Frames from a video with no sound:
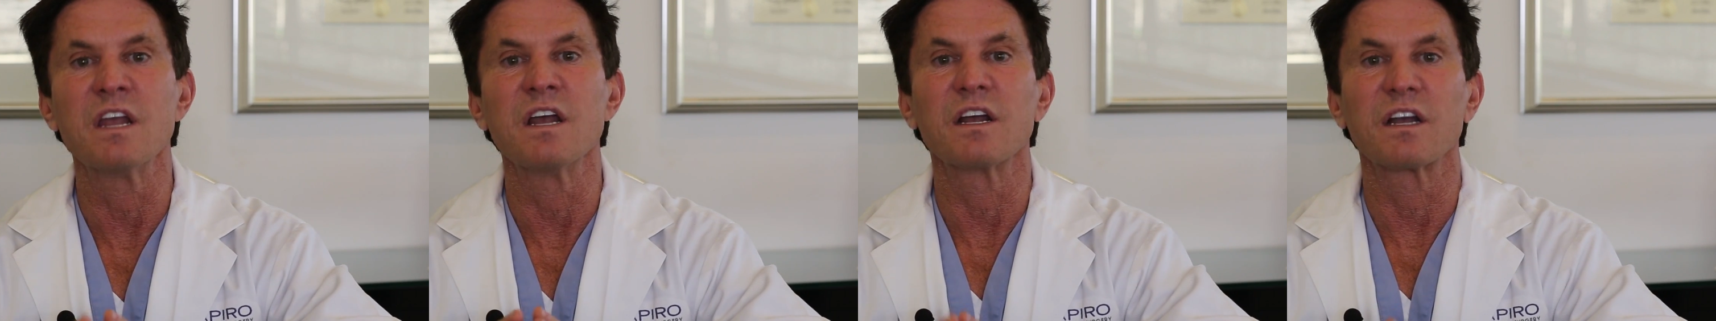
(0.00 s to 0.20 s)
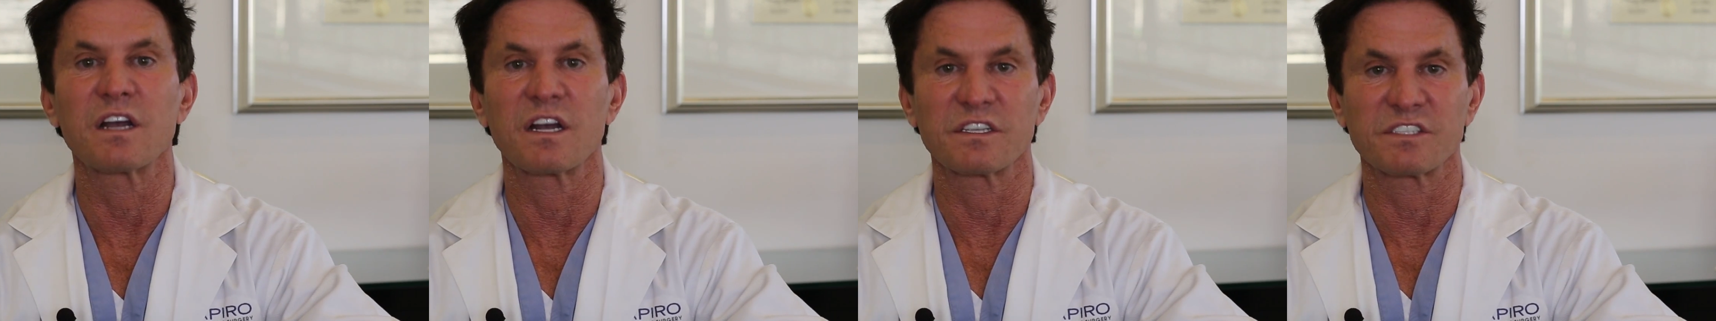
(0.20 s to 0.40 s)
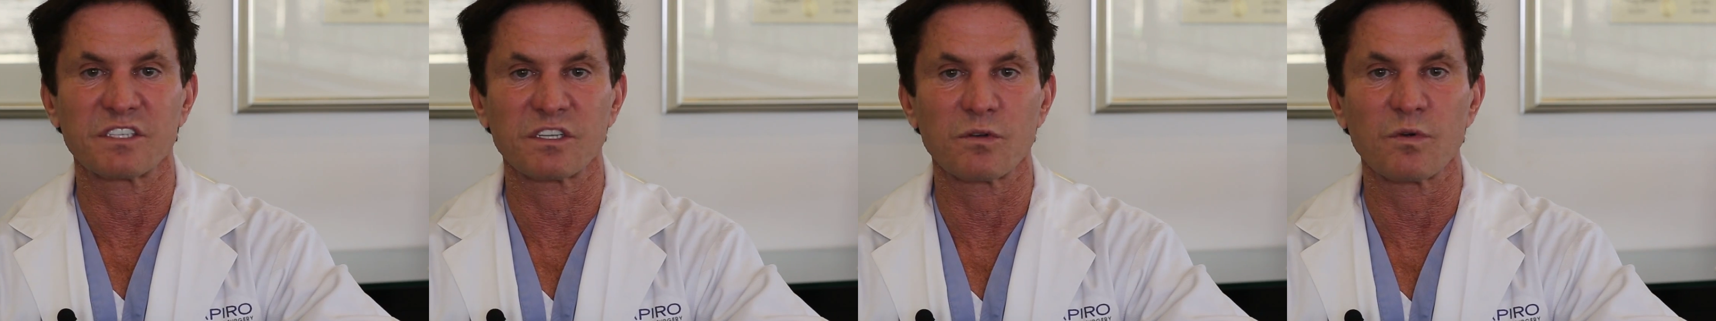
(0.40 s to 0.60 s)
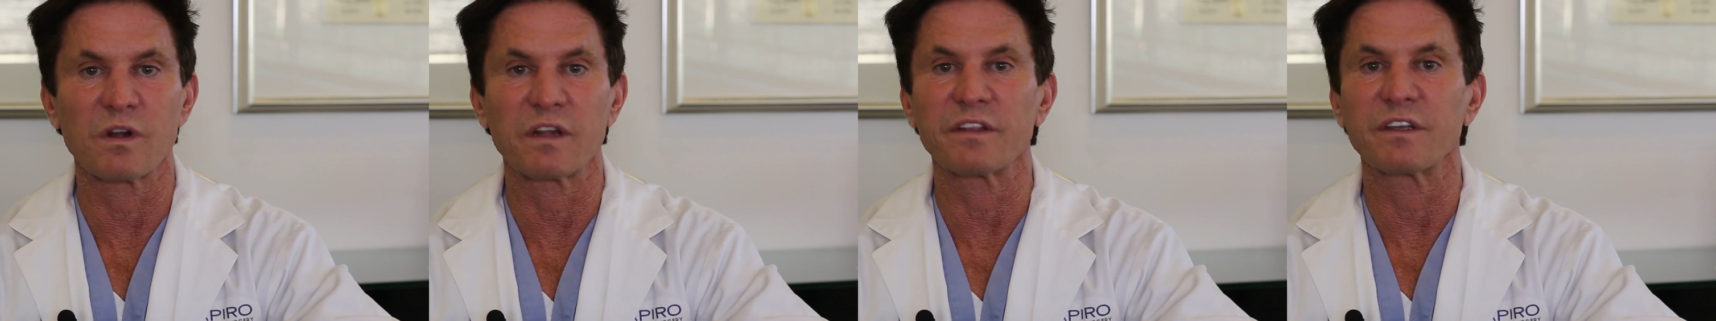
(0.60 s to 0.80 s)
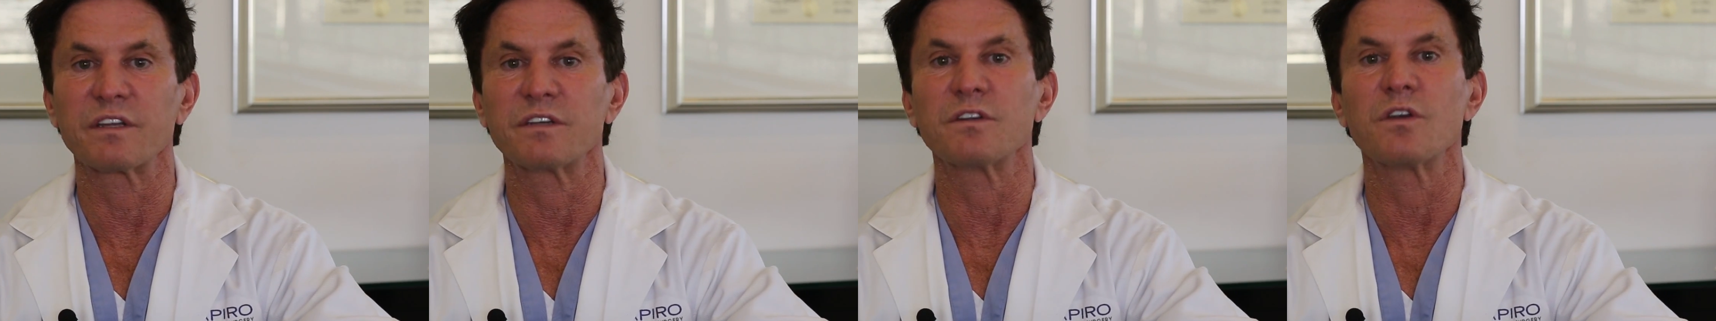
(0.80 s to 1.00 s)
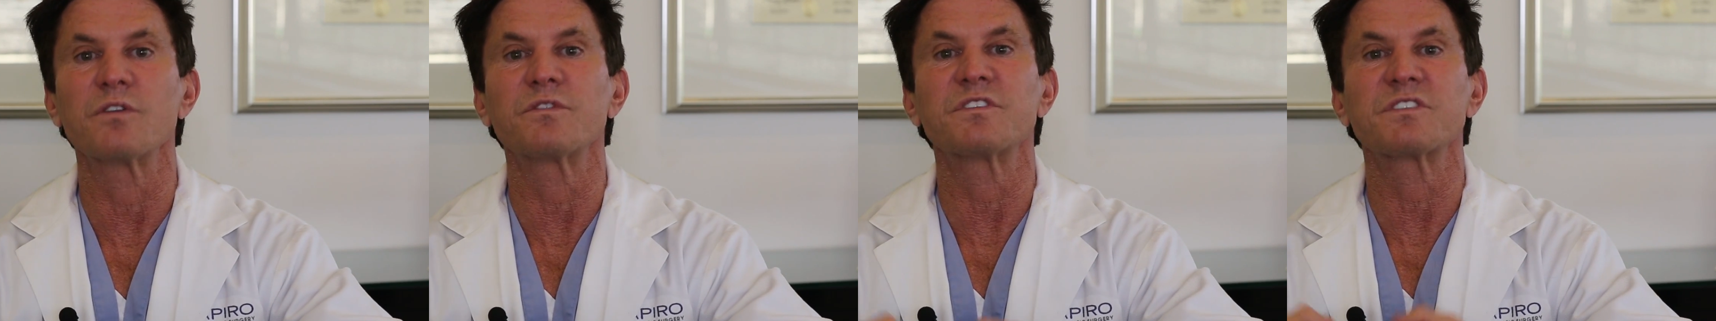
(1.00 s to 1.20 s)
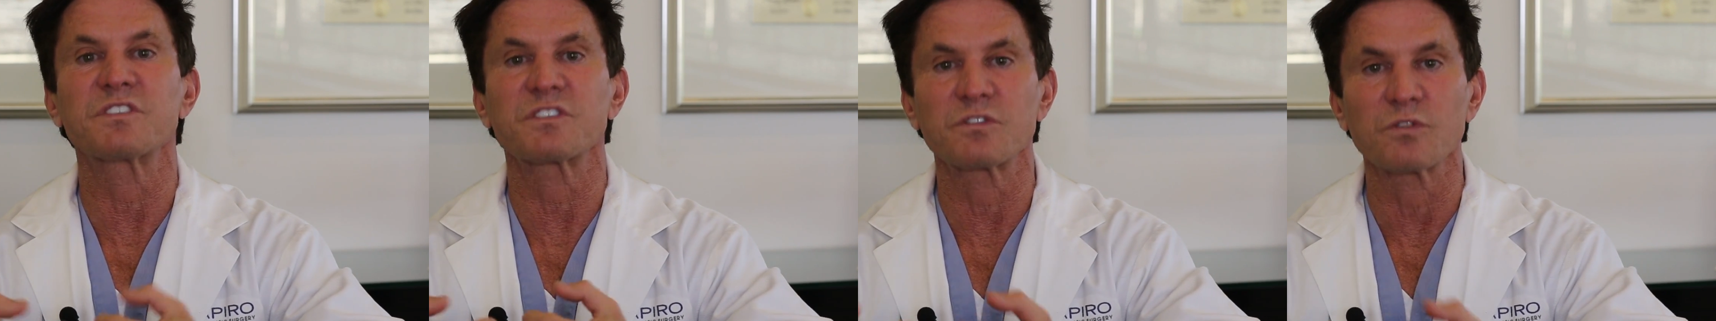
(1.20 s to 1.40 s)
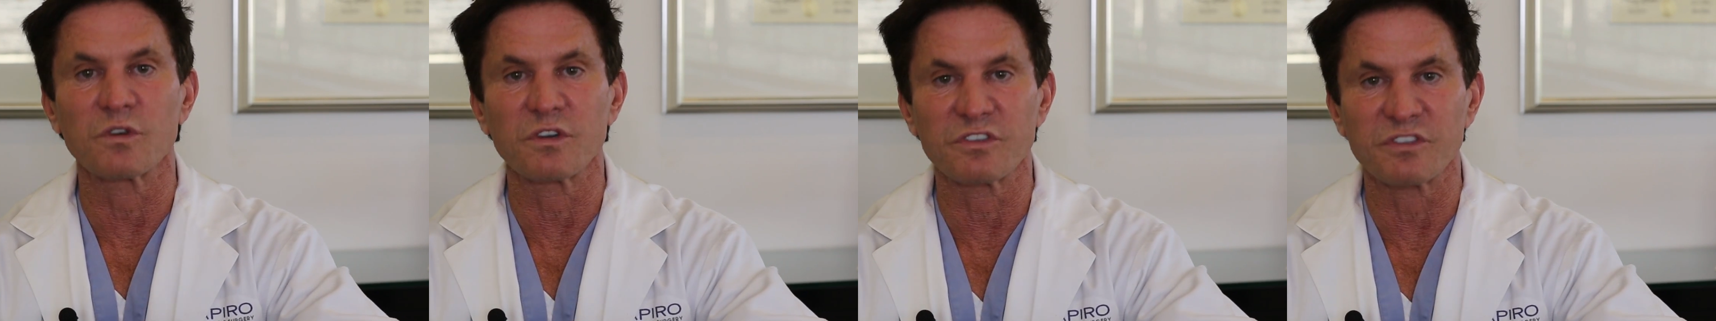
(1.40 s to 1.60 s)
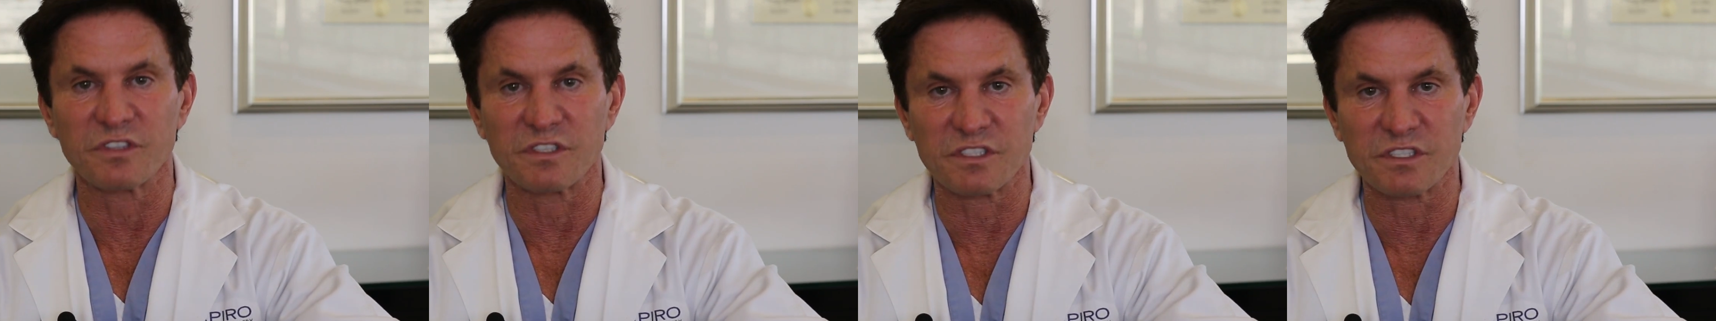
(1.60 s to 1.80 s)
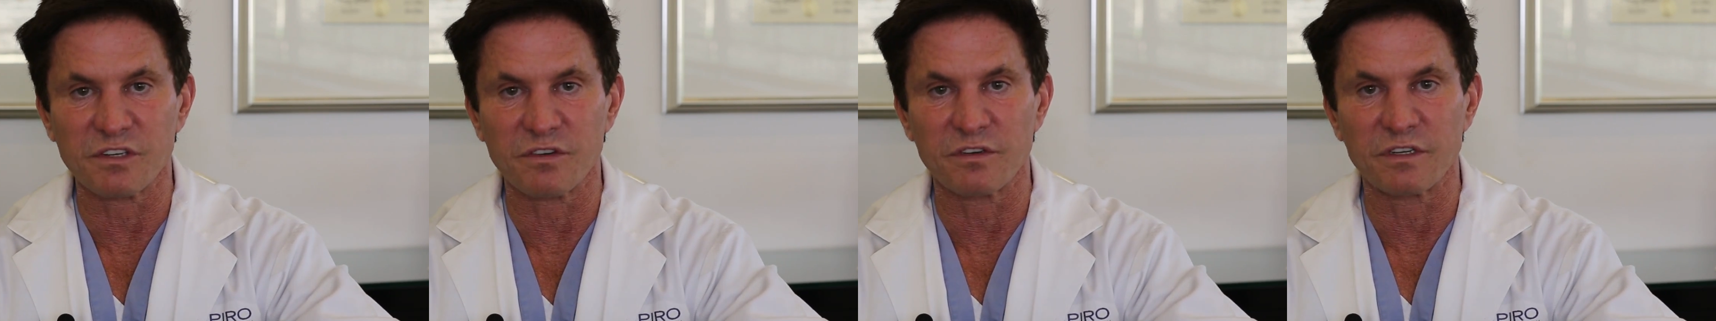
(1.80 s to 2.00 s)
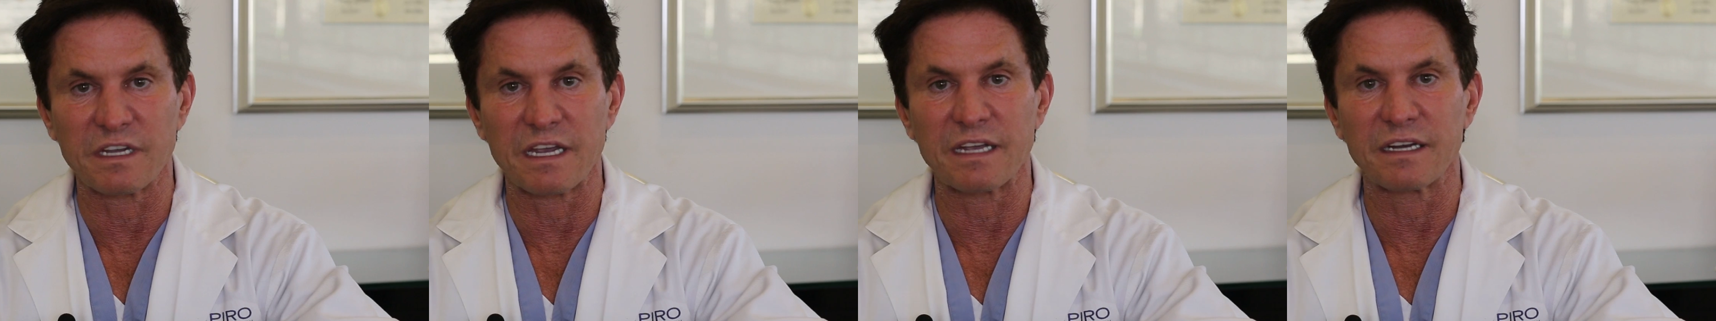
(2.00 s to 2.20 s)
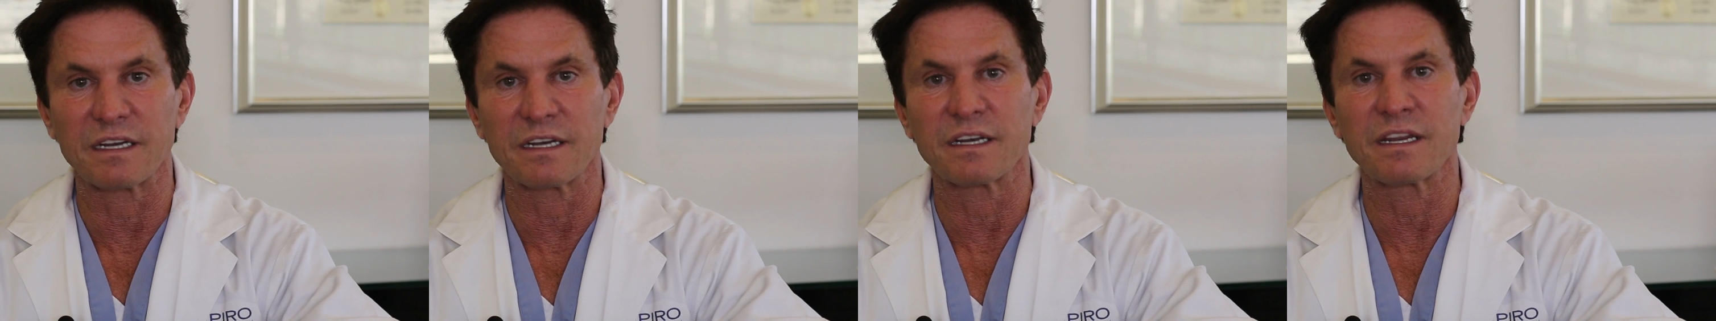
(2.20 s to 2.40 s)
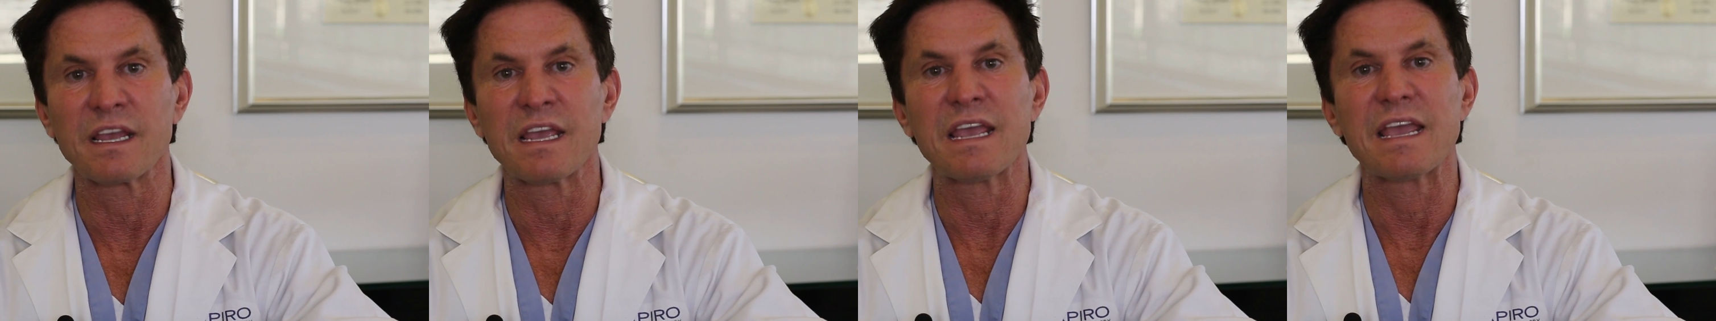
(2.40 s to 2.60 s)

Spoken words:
consequently no distortion is created,